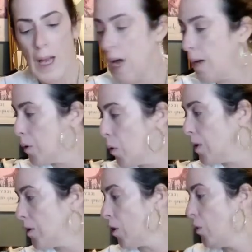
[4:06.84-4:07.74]
I'm
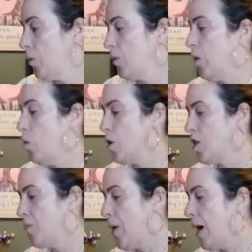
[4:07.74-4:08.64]
going to go in with the
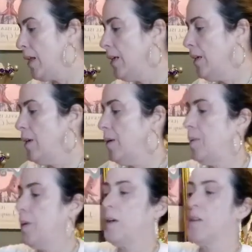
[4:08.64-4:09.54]
Orgy palette,
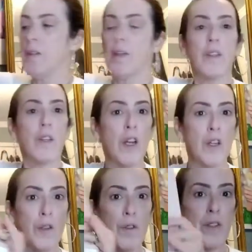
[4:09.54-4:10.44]
because there's a lot
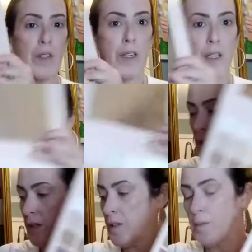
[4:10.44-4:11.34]
of nudes in here.
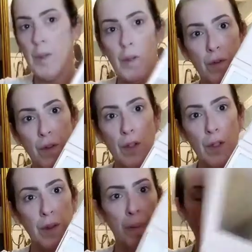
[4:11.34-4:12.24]
This is
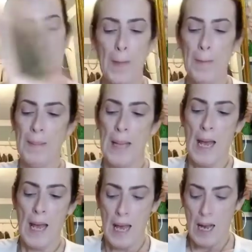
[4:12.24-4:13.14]
beautiful.
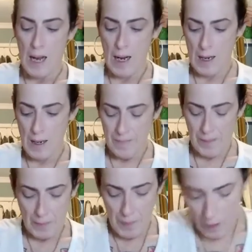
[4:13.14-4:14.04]

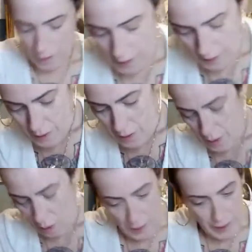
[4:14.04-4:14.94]
I'm not going
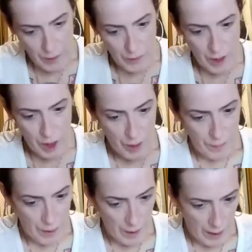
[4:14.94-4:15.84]
to use a shimmer
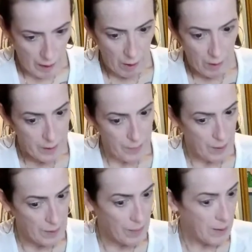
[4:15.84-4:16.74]
at all, because it
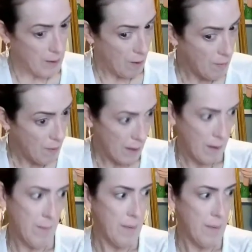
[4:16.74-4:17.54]
must be a no makeup.